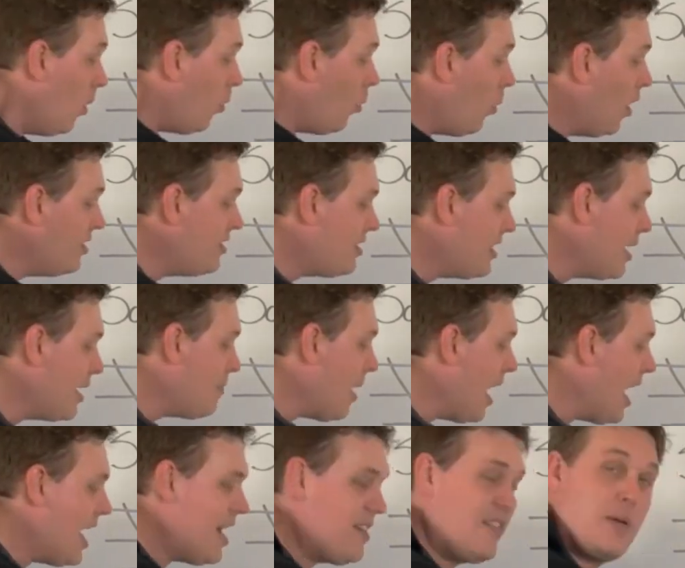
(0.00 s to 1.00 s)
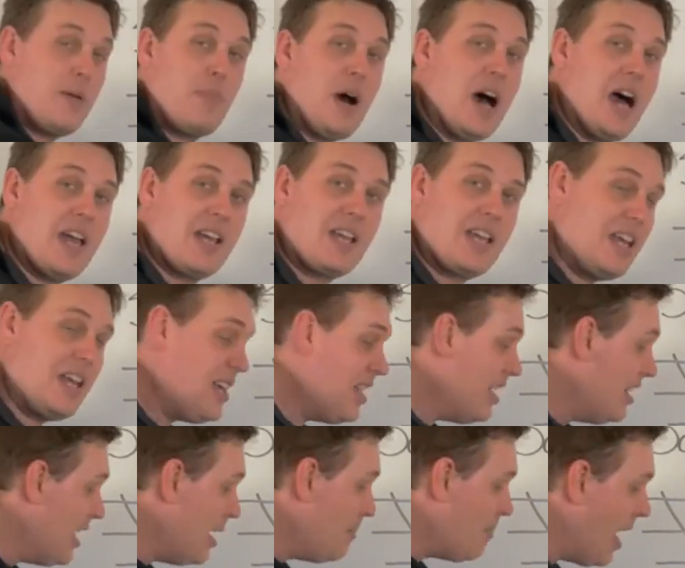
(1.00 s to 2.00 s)
Once they buy and they buy
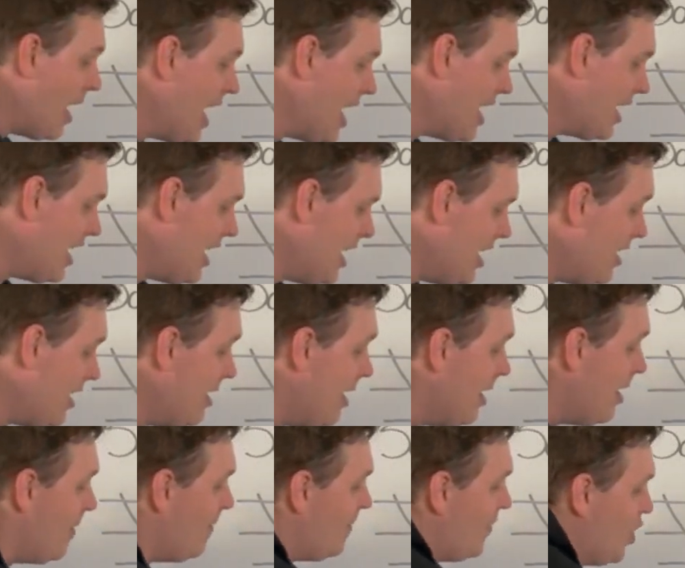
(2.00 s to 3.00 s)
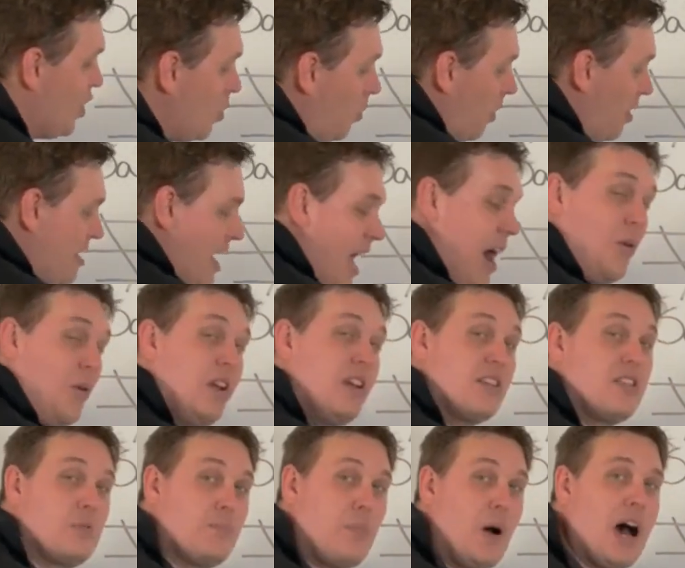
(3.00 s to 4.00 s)
again and they buy again, you are now in
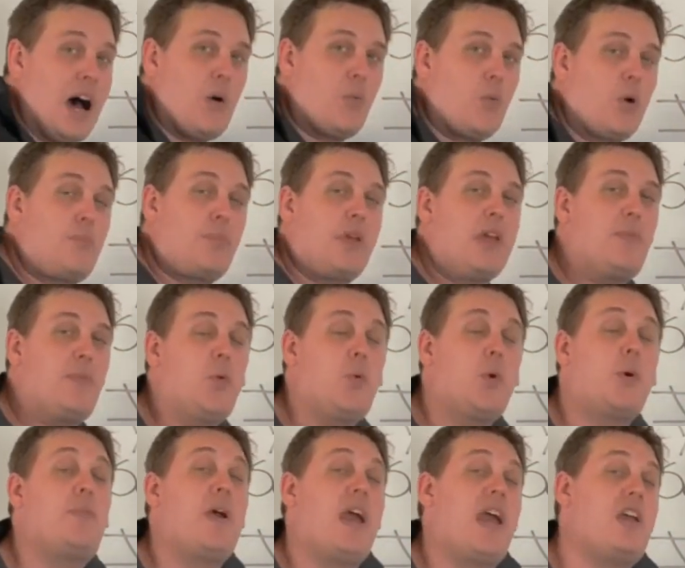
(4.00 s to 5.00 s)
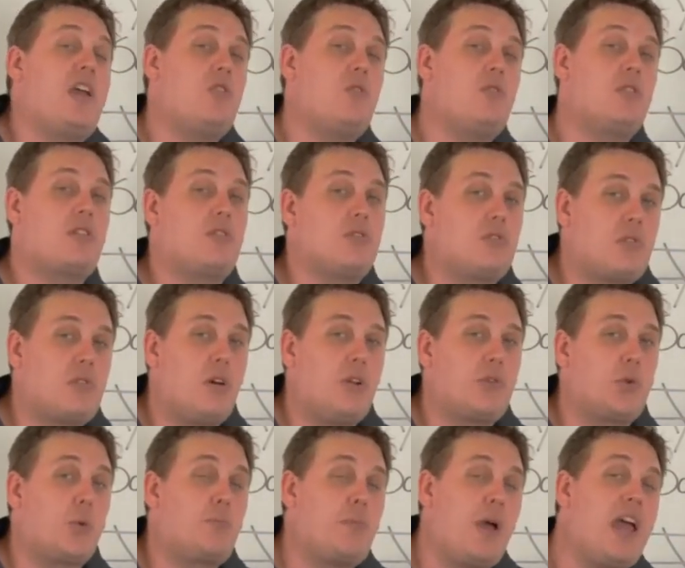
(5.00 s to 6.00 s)
a spot where people will pay you to
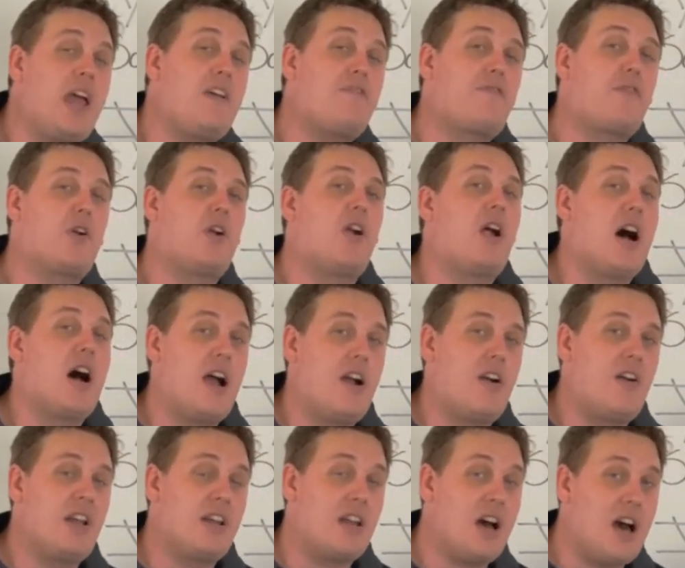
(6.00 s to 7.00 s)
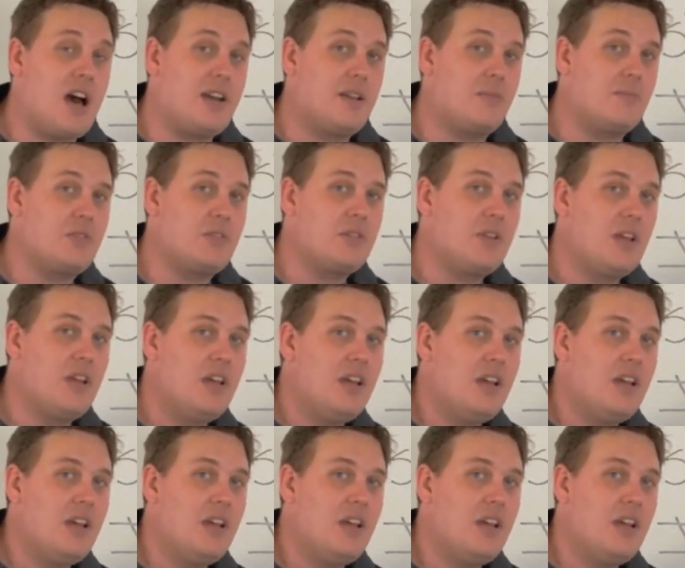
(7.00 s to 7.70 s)
consult or pay for your higher end items.